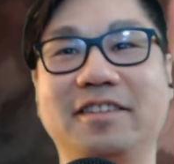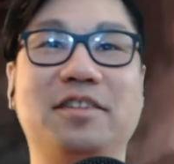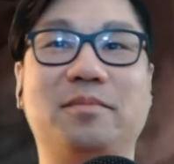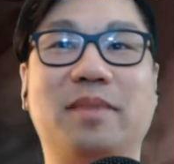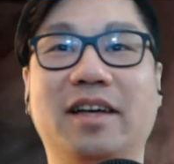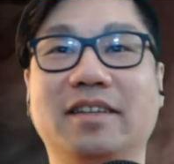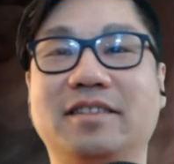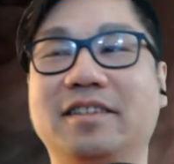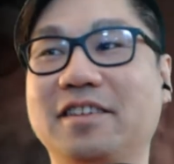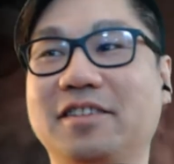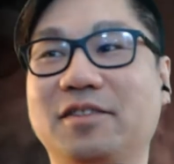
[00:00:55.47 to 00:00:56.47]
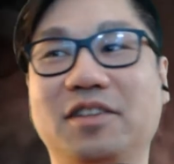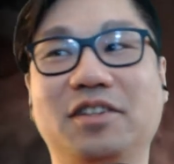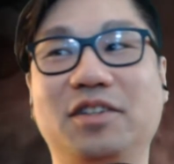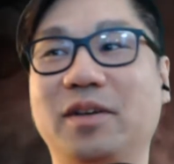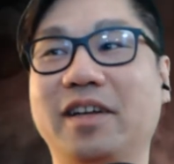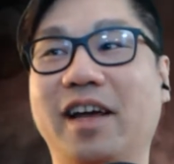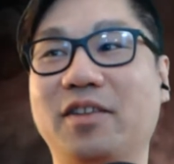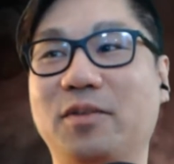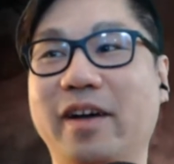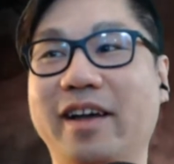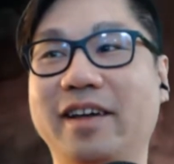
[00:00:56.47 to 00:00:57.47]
but we're gonna do it either way.